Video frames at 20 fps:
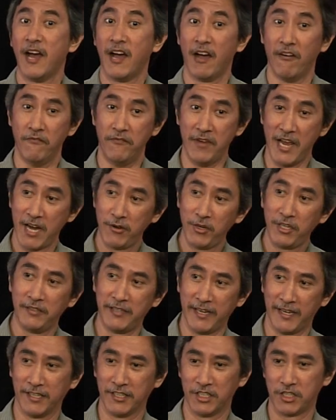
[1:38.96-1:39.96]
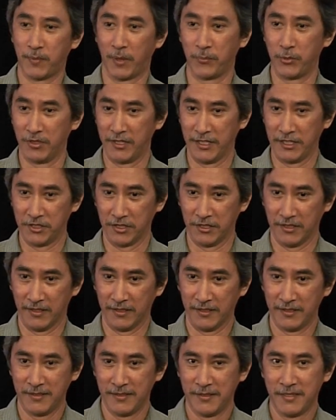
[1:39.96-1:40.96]
a very dense population
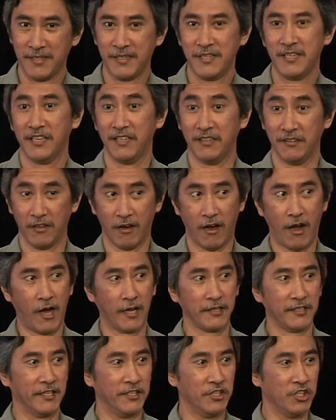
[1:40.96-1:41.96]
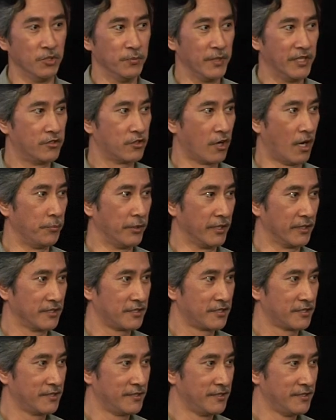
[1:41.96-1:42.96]
in the hot and humid
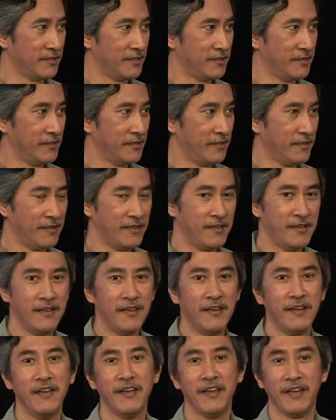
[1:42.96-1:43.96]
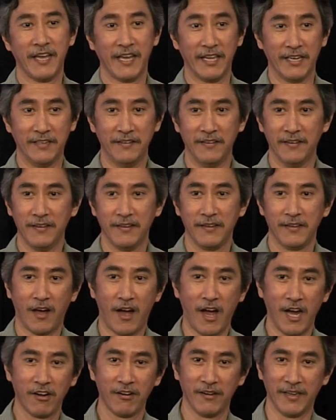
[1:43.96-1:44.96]
tropics, and
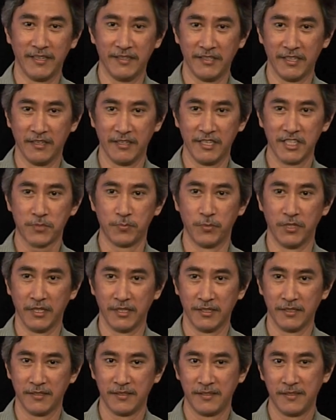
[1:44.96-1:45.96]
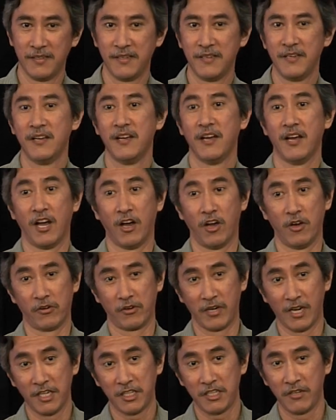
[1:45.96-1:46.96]
Ireland in Lisburn, a
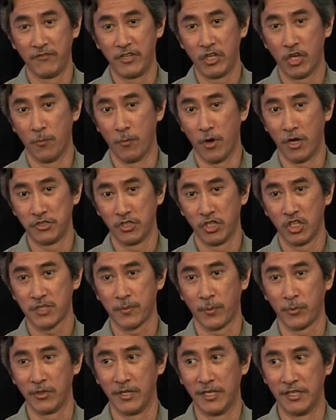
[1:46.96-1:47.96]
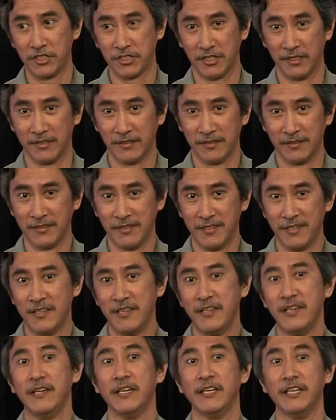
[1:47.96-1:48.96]
relatively homogeneous population
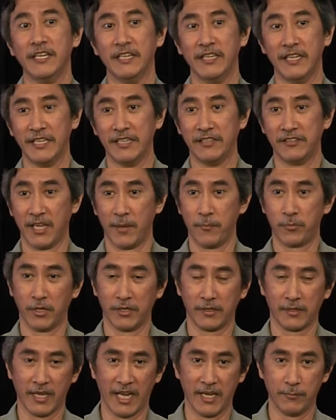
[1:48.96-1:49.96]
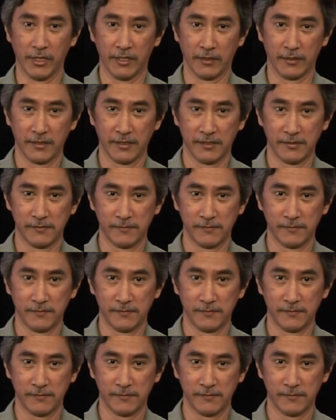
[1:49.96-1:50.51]
in a temperate climate.